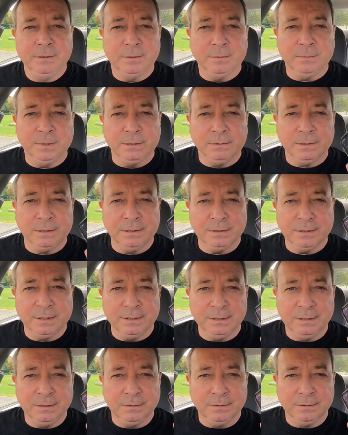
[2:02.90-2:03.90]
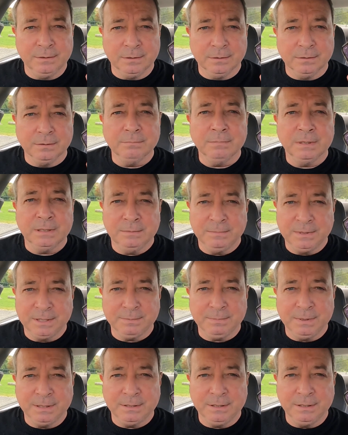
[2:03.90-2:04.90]
whether I got the deal or not, but I'm
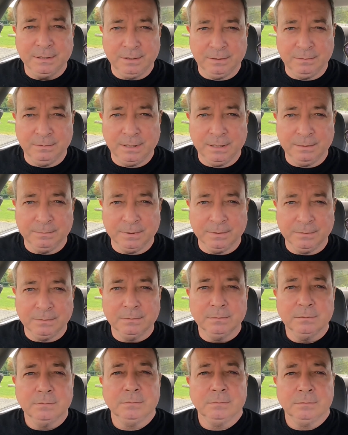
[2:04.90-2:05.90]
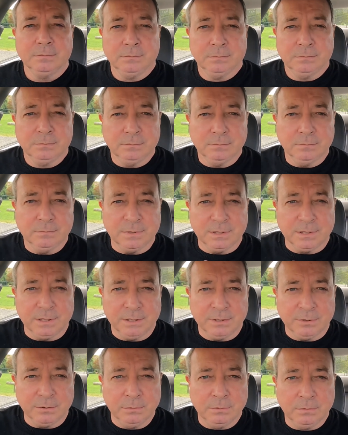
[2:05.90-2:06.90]
expecting it'll happen. See you
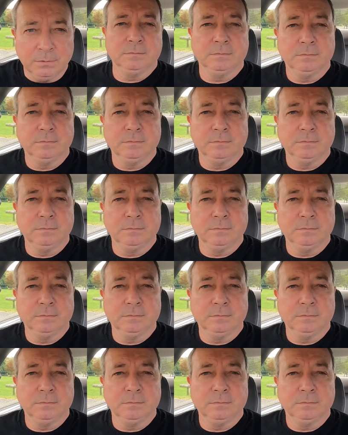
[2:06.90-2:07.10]
soon.